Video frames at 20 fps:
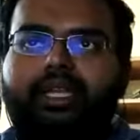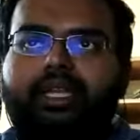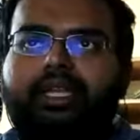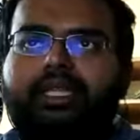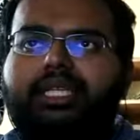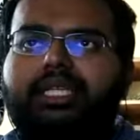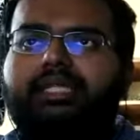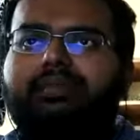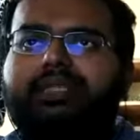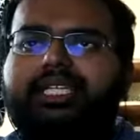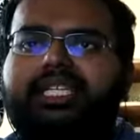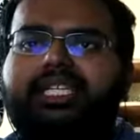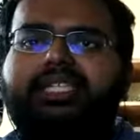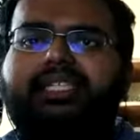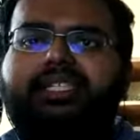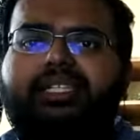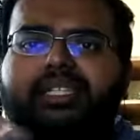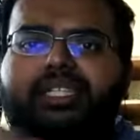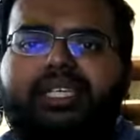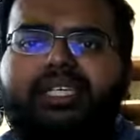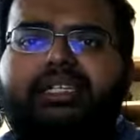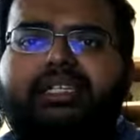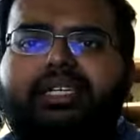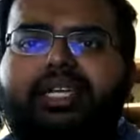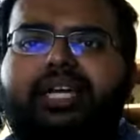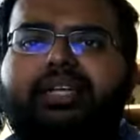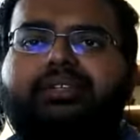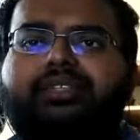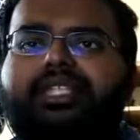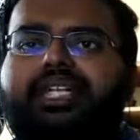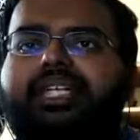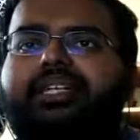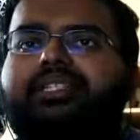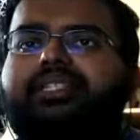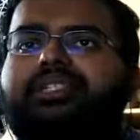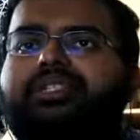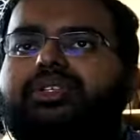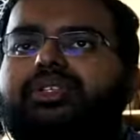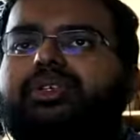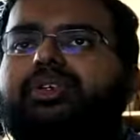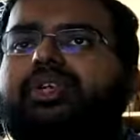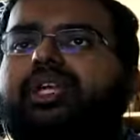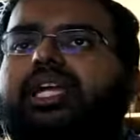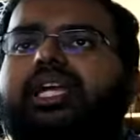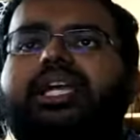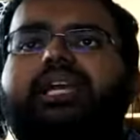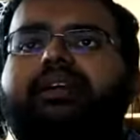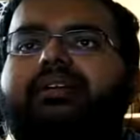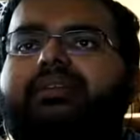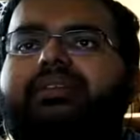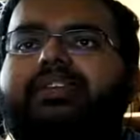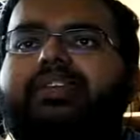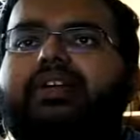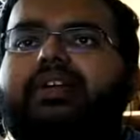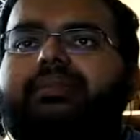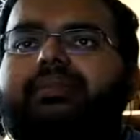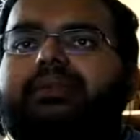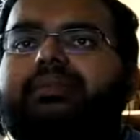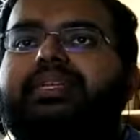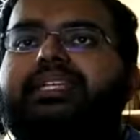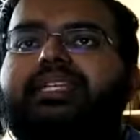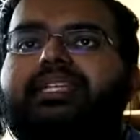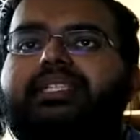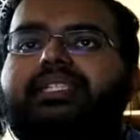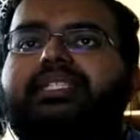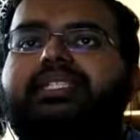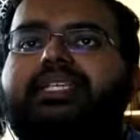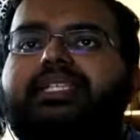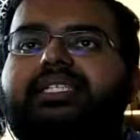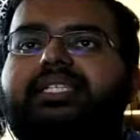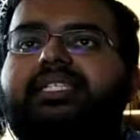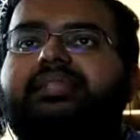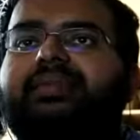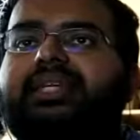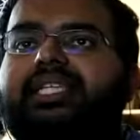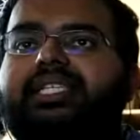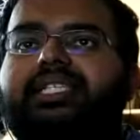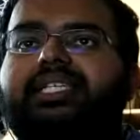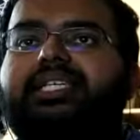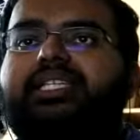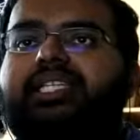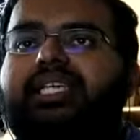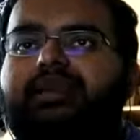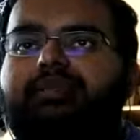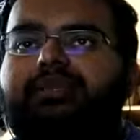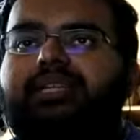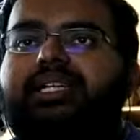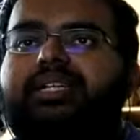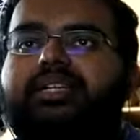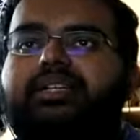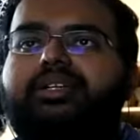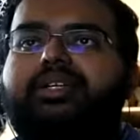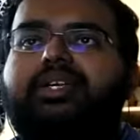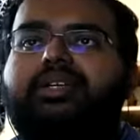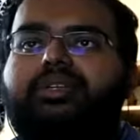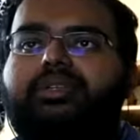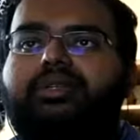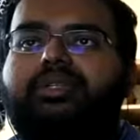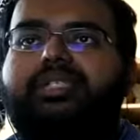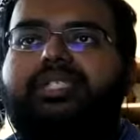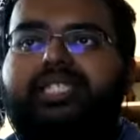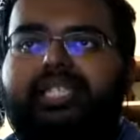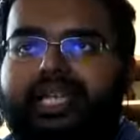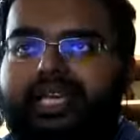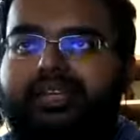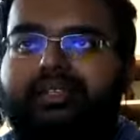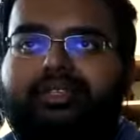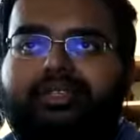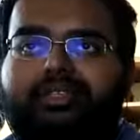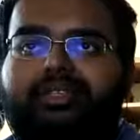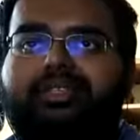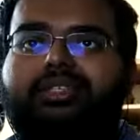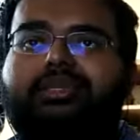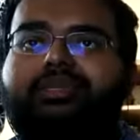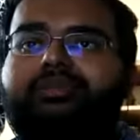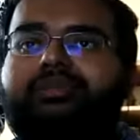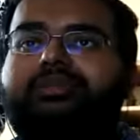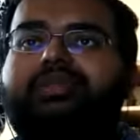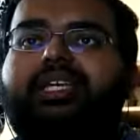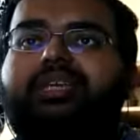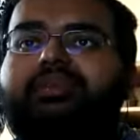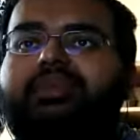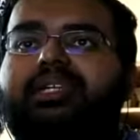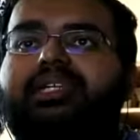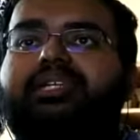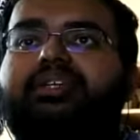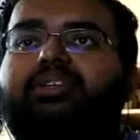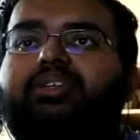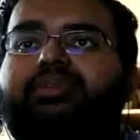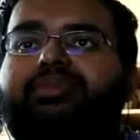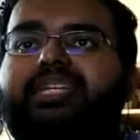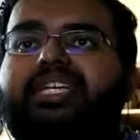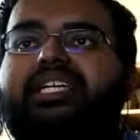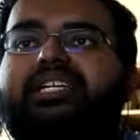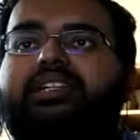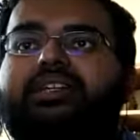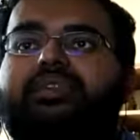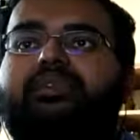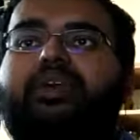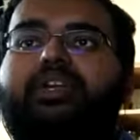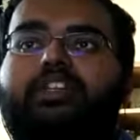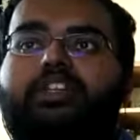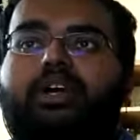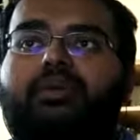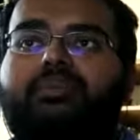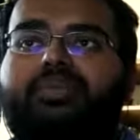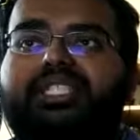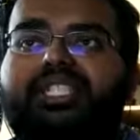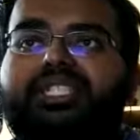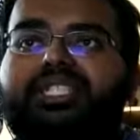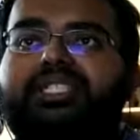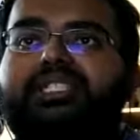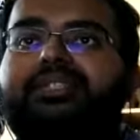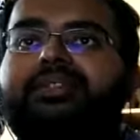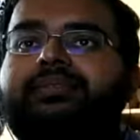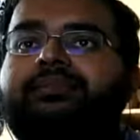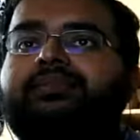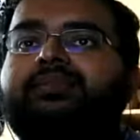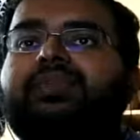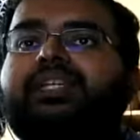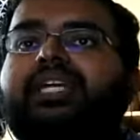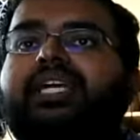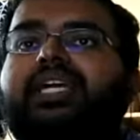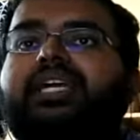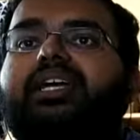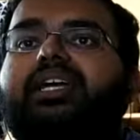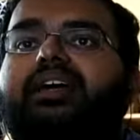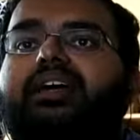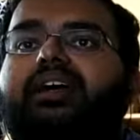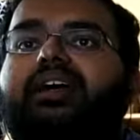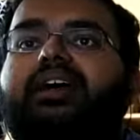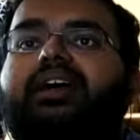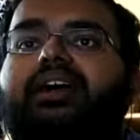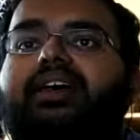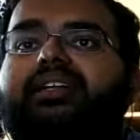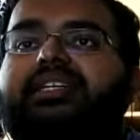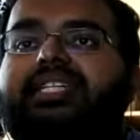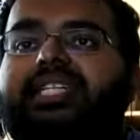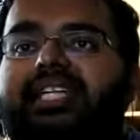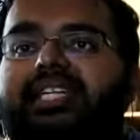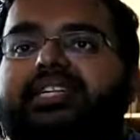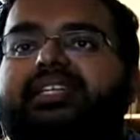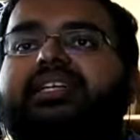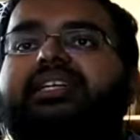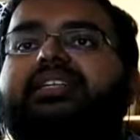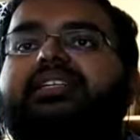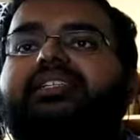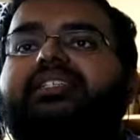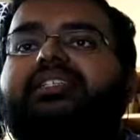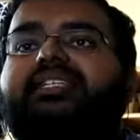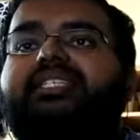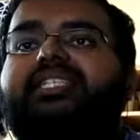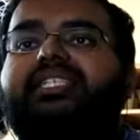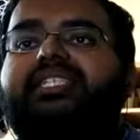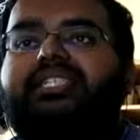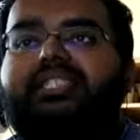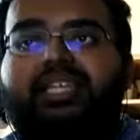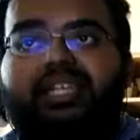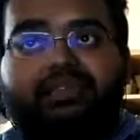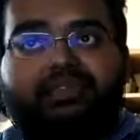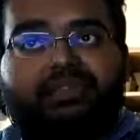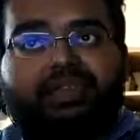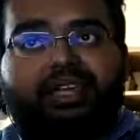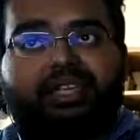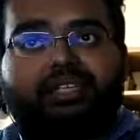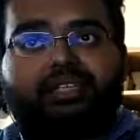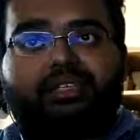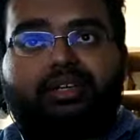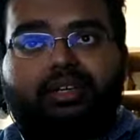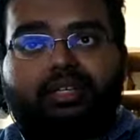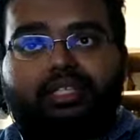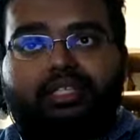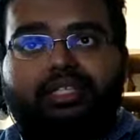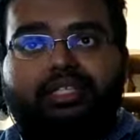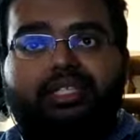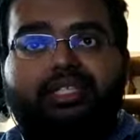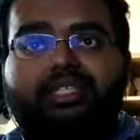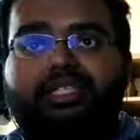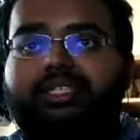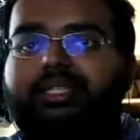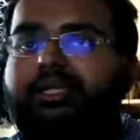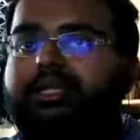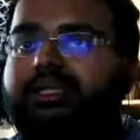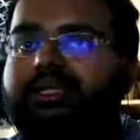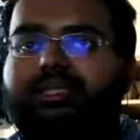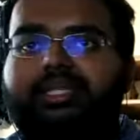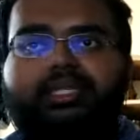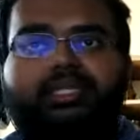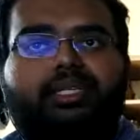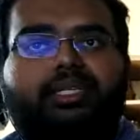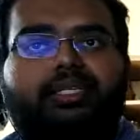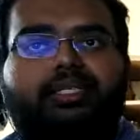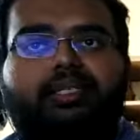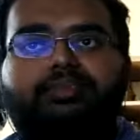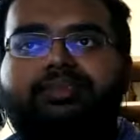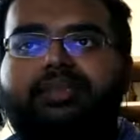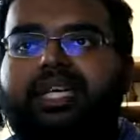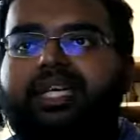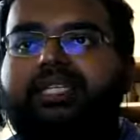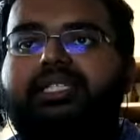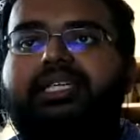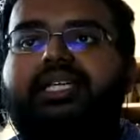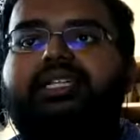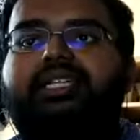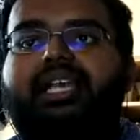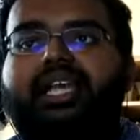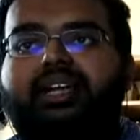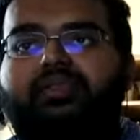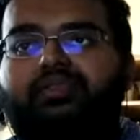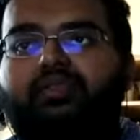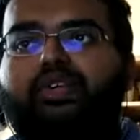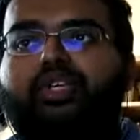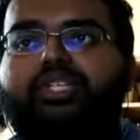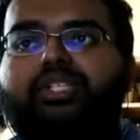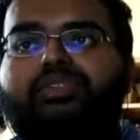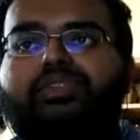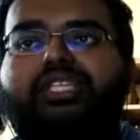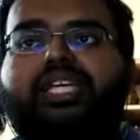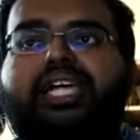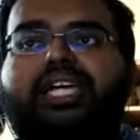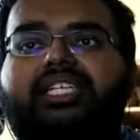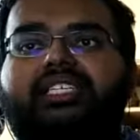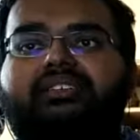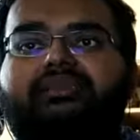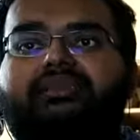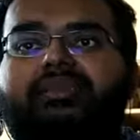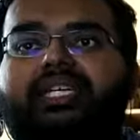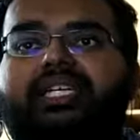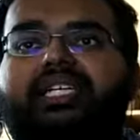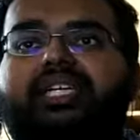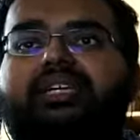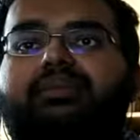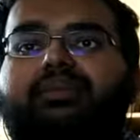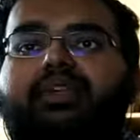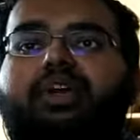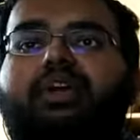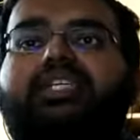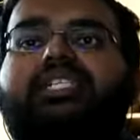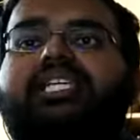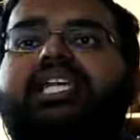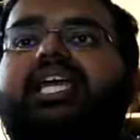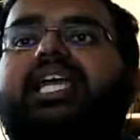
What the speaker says: these materials in the nanoscale. So when we talk about materials in that sense, we can say the ability to control the scale of the system, the ability to obtain required composition, details such as defects, concentration gradients, etc., understand the influence of size of building blocks